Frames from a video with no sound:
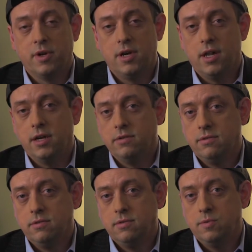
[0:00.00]
McCullough,
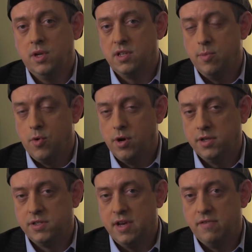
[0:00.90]
weekday
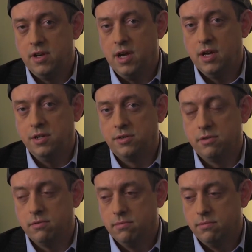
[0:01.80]
mornings, 7 to 9
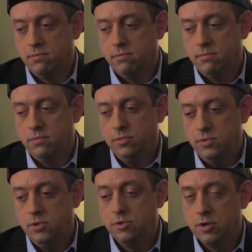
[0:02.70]
Eastern.
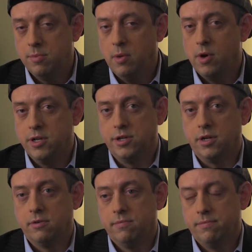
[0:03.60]
You should be watching.
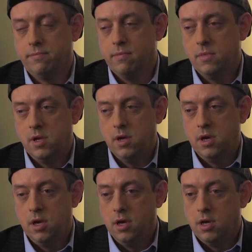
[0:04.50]

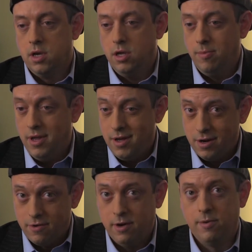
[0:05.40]
You may not
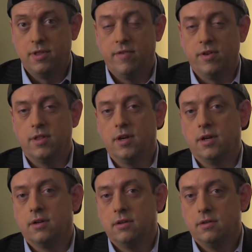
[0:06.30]
agree with everything,
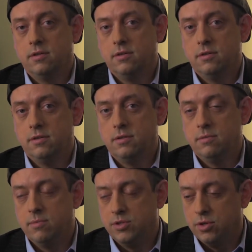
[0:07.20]

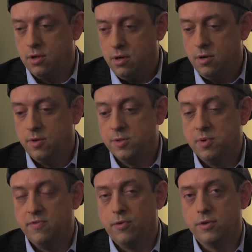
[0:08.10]
but you'll always
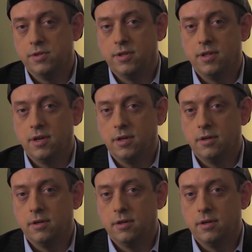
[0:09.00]
be forced to think.